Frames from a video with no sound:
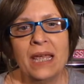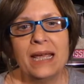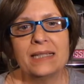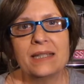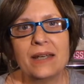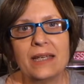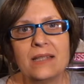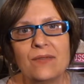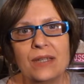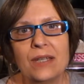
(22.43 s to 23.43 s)
And
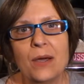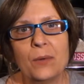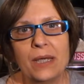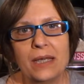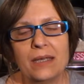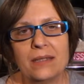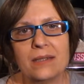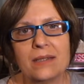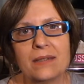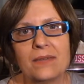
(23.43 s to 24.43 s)
today's video
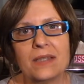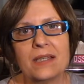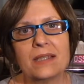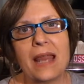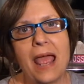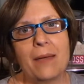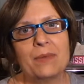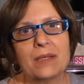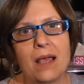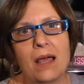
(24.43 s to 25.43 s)
is, and this is an
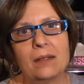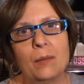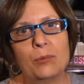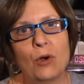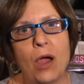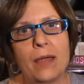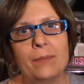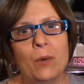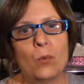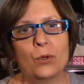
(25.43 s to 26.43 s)
Amazon
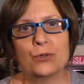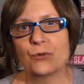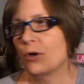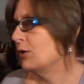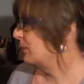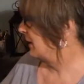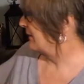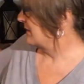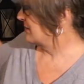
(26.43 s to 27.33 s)
Prime wardrobe, and